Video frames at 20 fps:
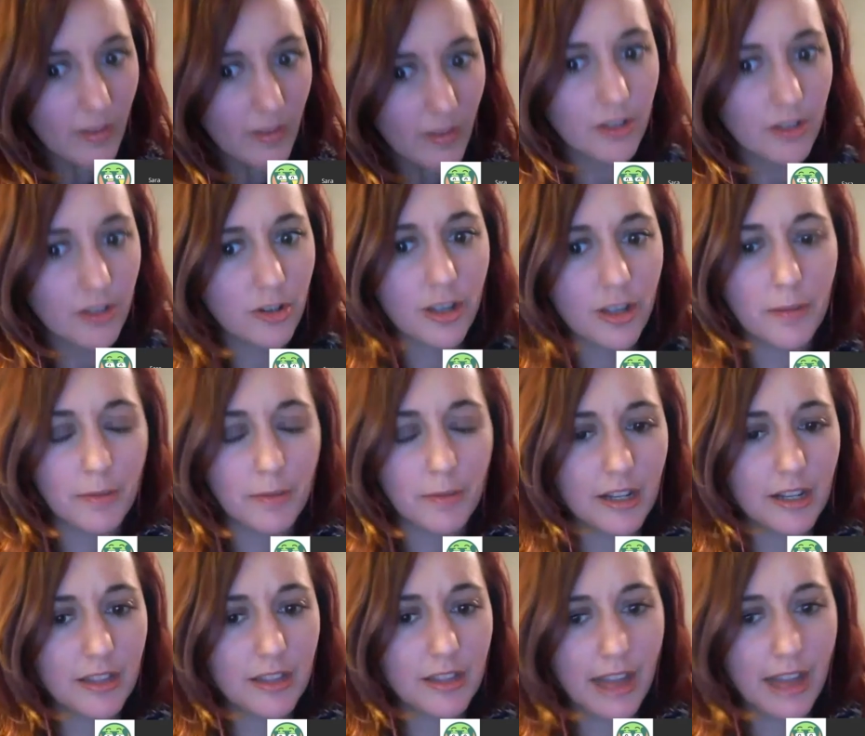And you're like
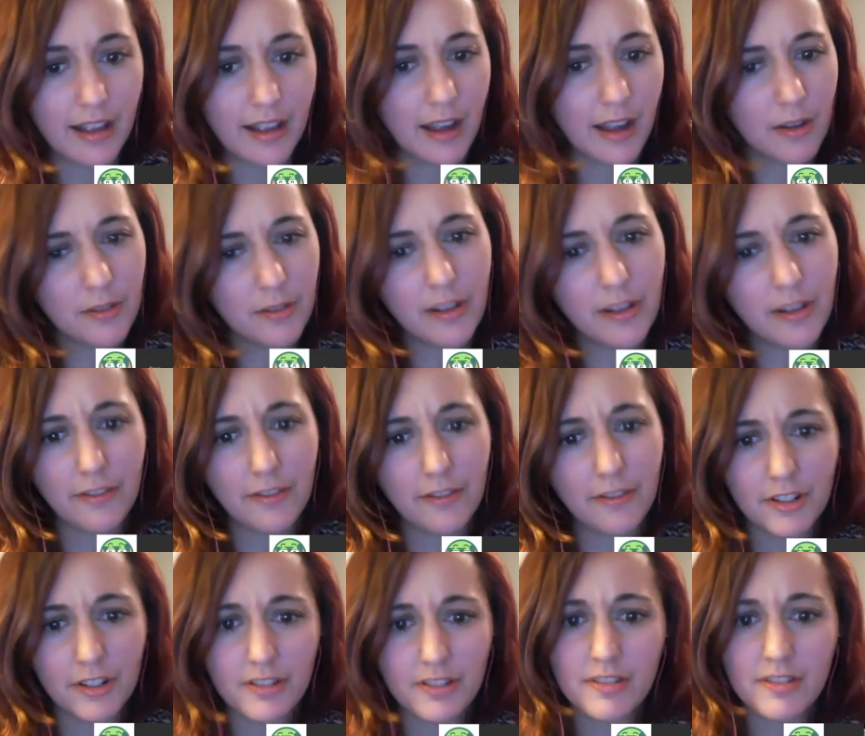planning that out at
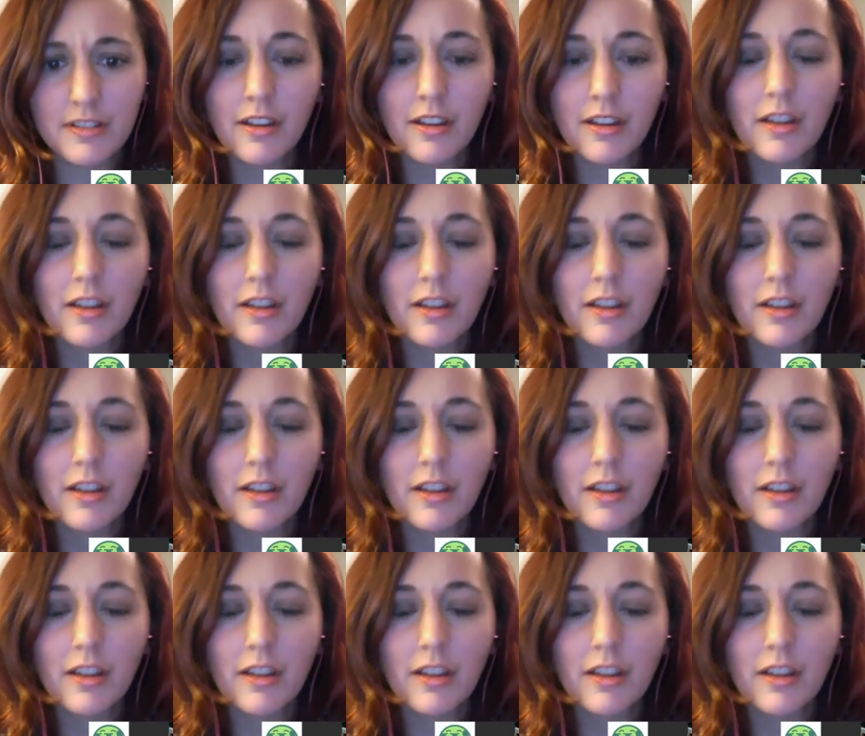first.